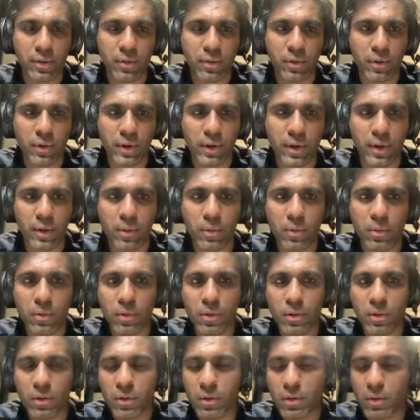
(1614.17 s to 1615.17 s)
URL,
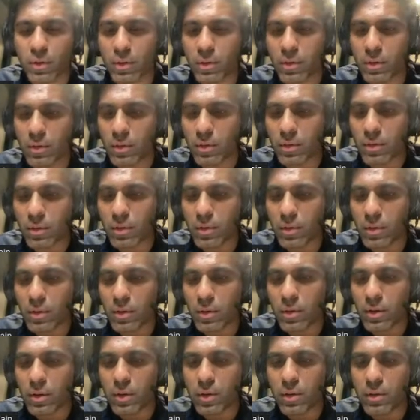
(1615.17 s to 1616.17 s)

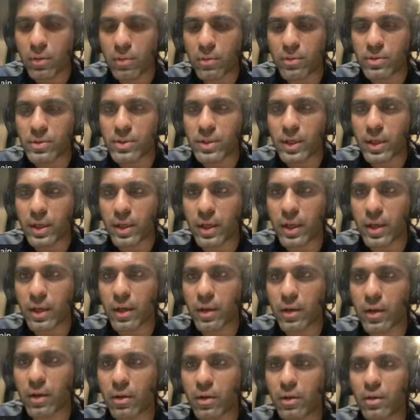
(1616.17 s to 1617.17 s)
not take
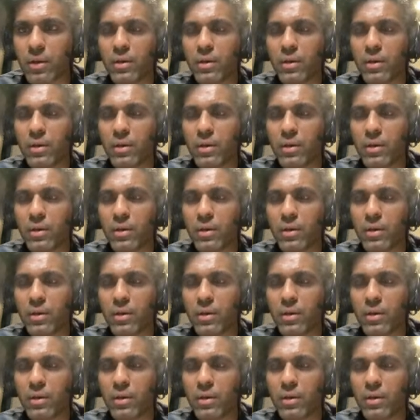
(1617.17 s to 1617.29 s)
it.